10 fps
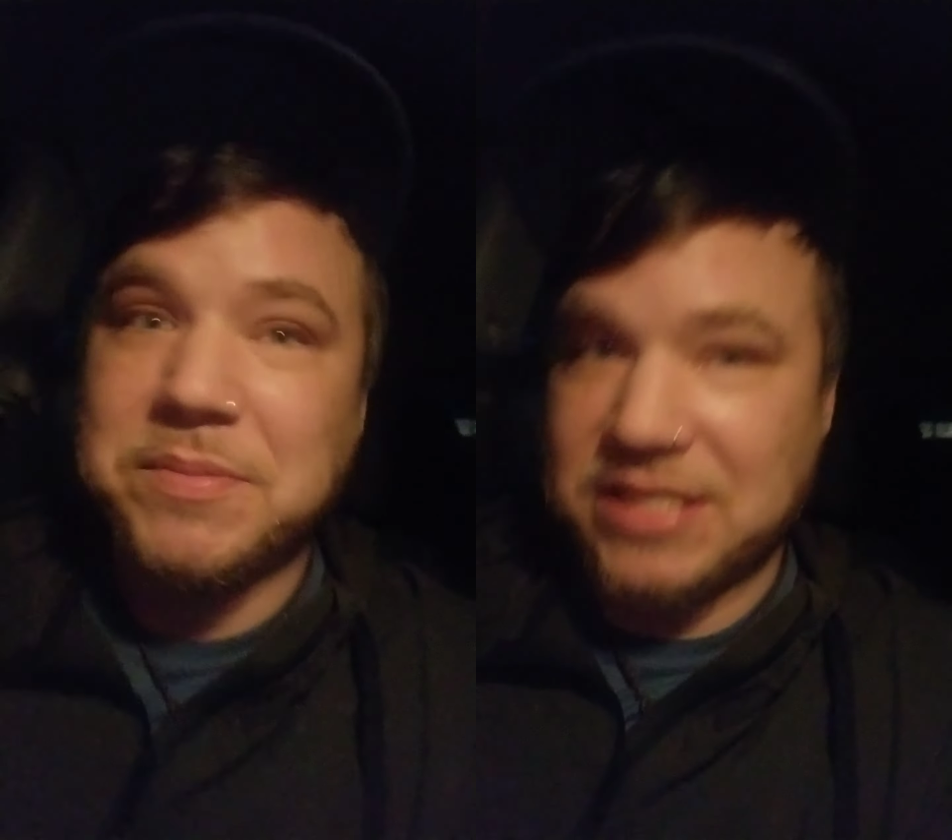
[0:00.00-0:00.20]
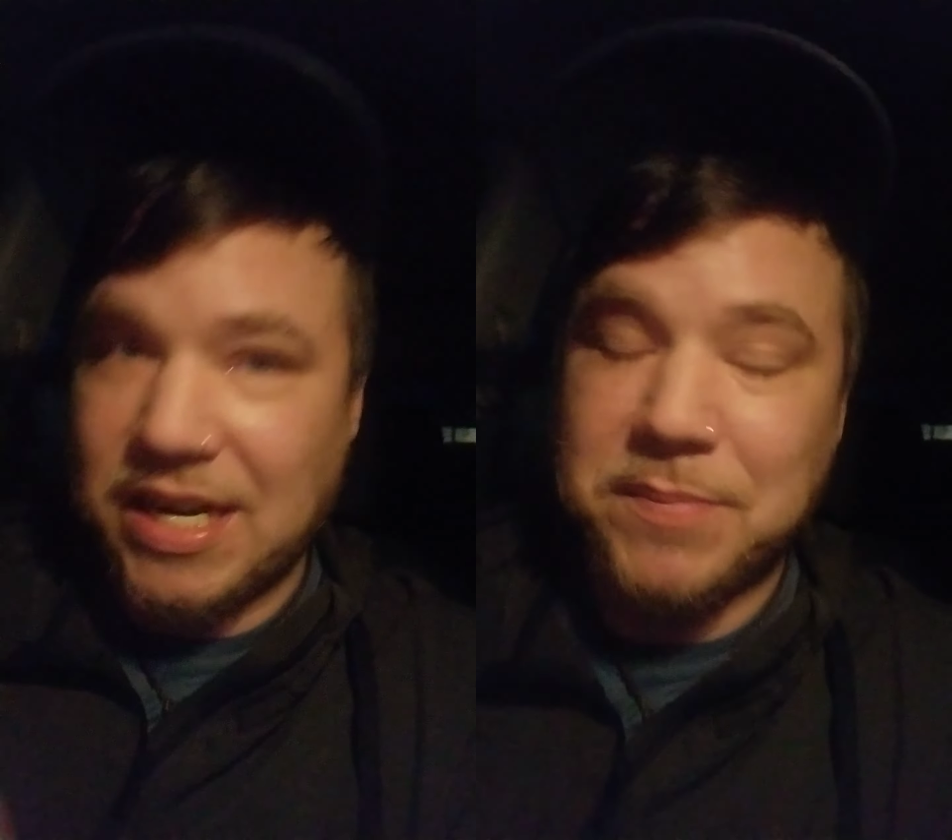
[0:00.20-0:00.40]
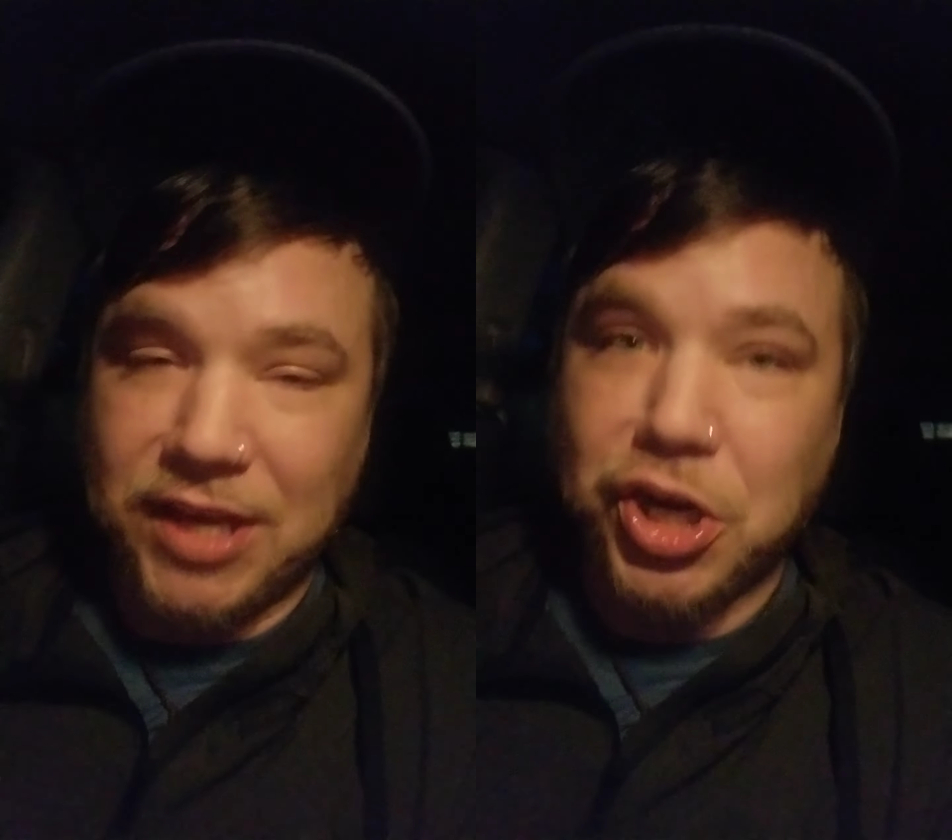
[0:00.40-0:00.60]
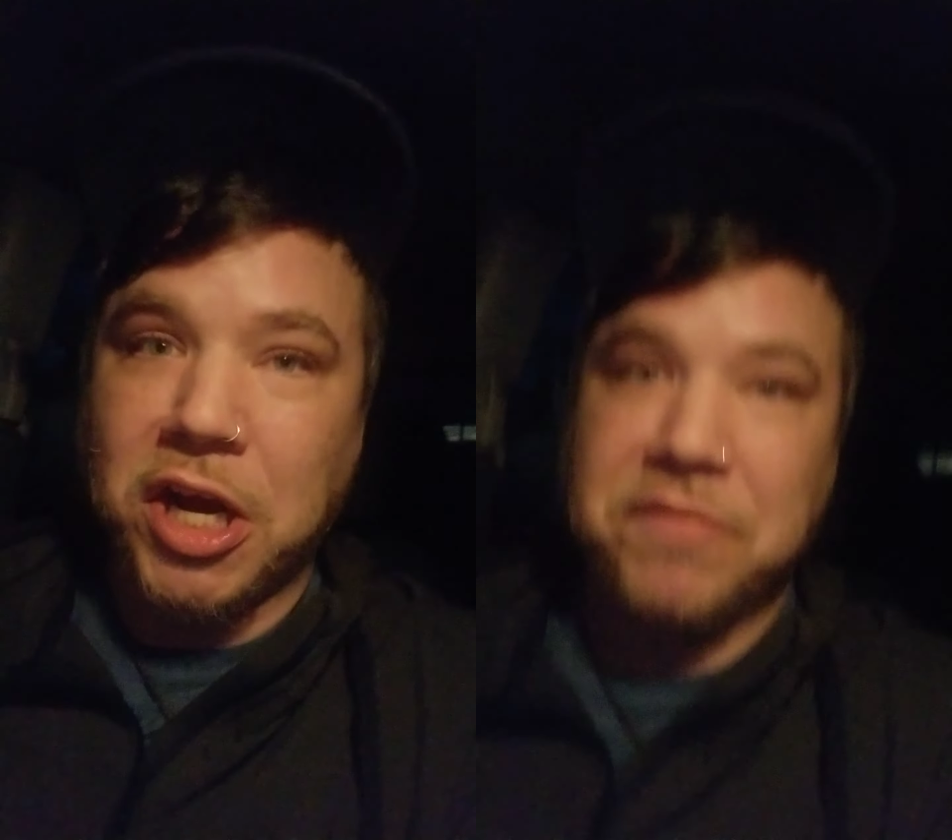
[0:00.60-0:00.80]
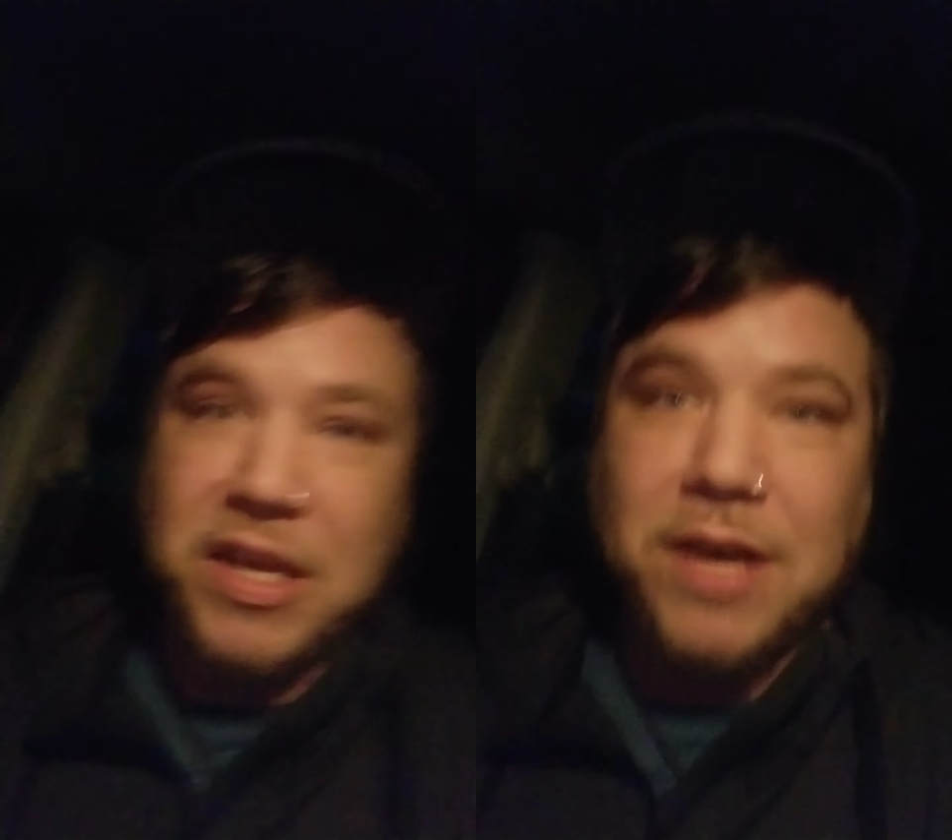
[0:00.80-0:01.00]
it's time to get
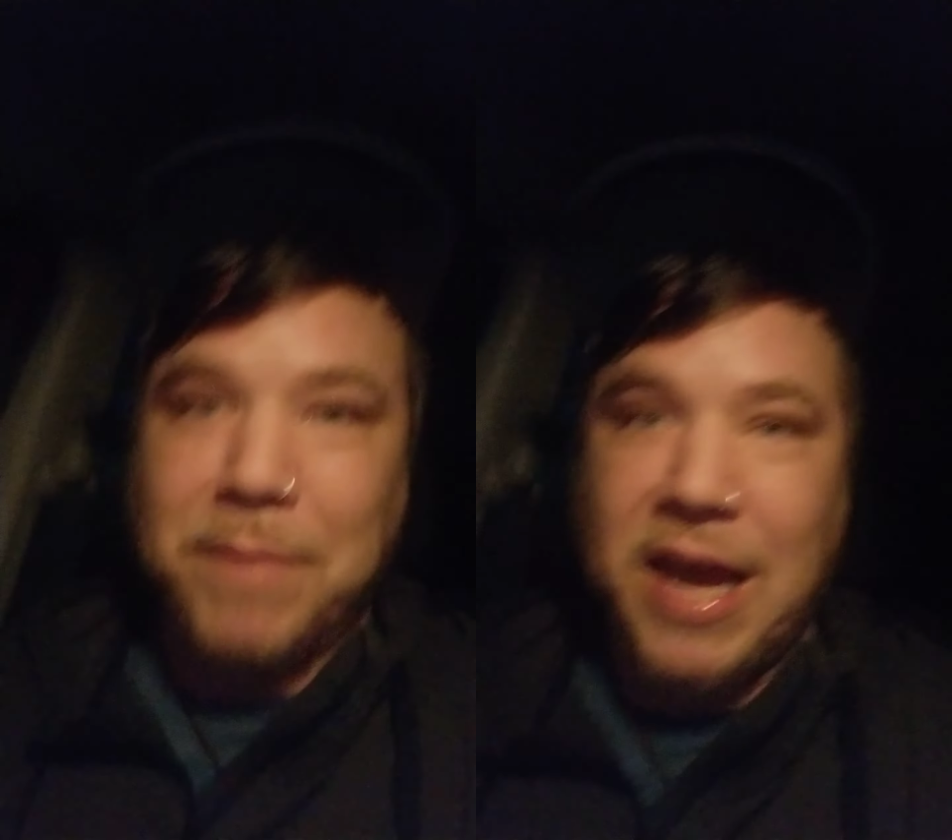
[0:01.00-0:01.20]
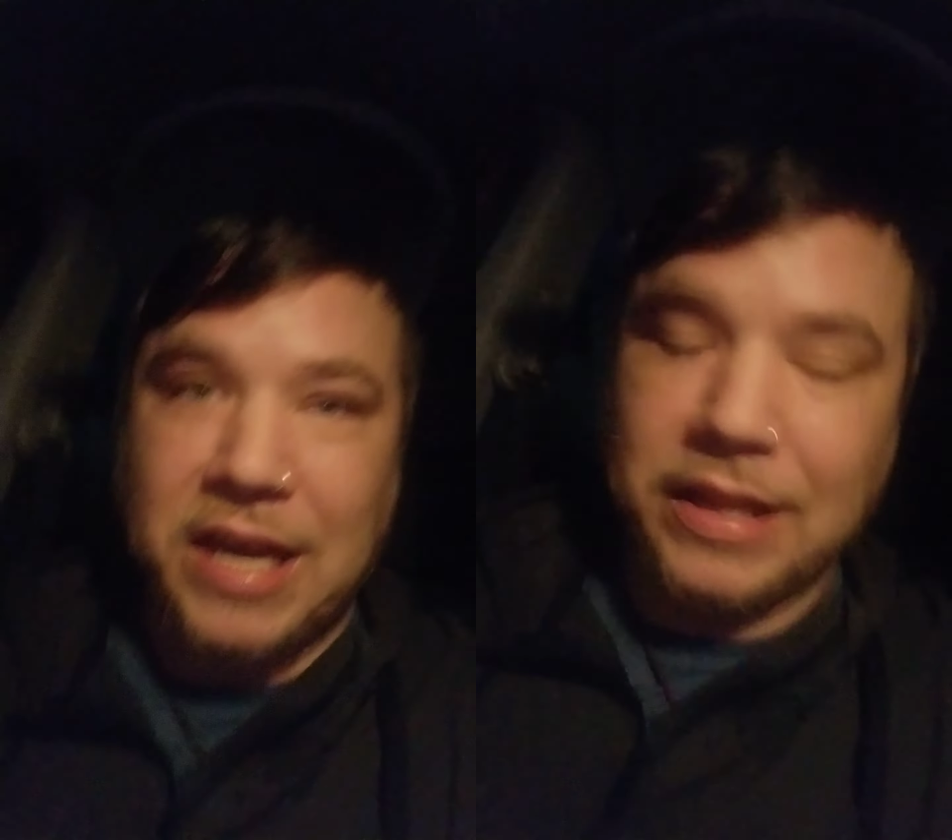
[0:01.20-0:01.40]
off and come back at a